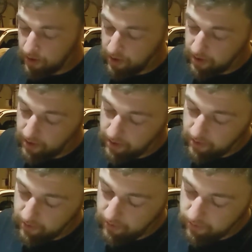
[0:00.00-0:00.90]

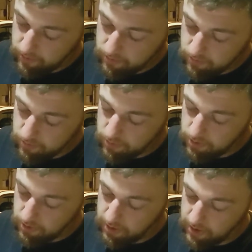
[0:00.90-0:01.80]
and
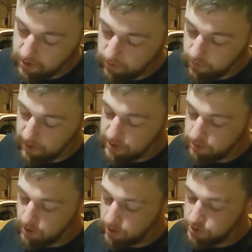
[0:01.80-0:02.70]
we'll get to
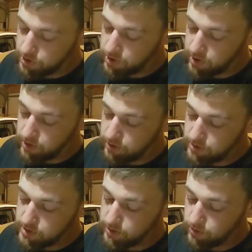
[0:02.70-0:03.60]
polishing here,
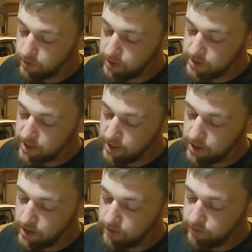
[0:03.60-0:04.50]
see what we can take
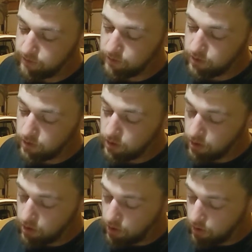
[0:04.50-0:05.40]
off.
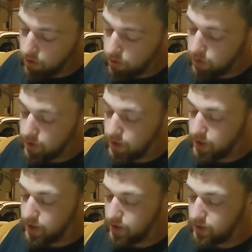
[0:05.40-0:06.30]

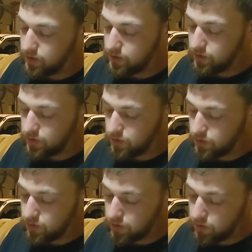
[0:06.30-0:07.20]
The
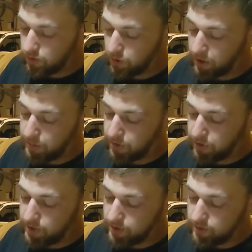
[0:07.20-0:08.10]

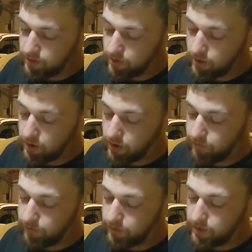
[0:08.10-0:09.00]
abradability
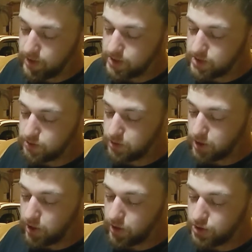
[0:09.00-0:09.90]
of this
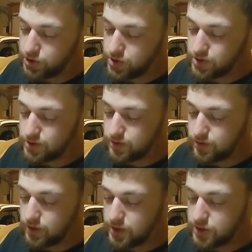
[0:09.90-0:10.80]
polish is
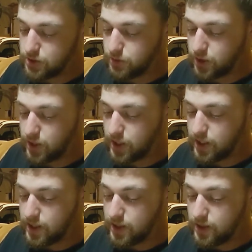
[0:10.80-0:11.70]
not super
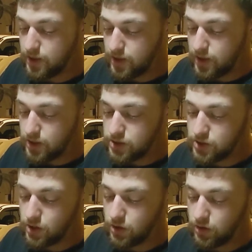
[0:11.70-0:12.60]
high,
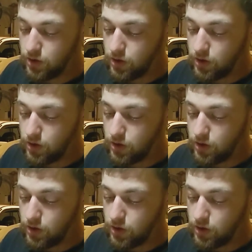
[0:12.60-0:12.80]
so